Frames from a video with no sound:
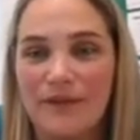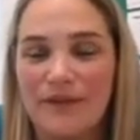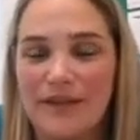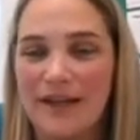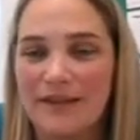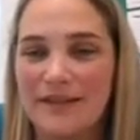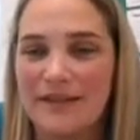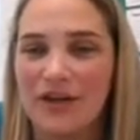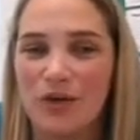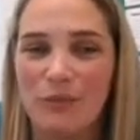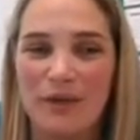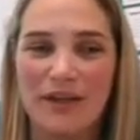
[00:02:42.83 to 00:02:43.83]
So that's
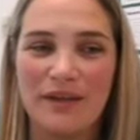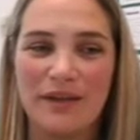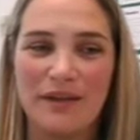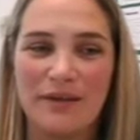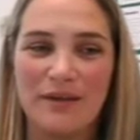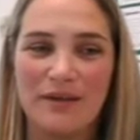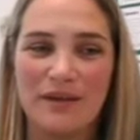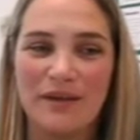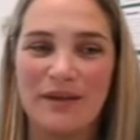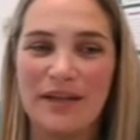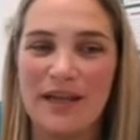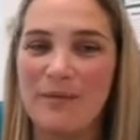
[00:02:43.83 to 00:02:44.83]
kind of been the
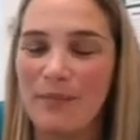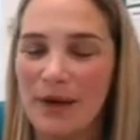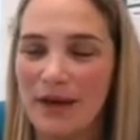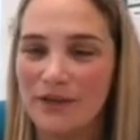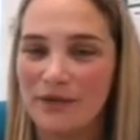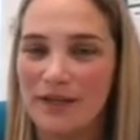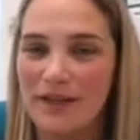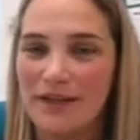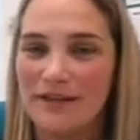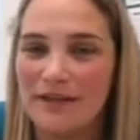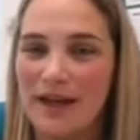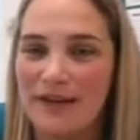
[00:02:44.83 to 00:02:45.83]
impact really
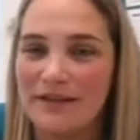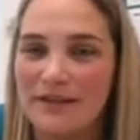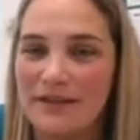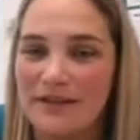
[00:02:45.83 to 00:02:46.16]
that it's had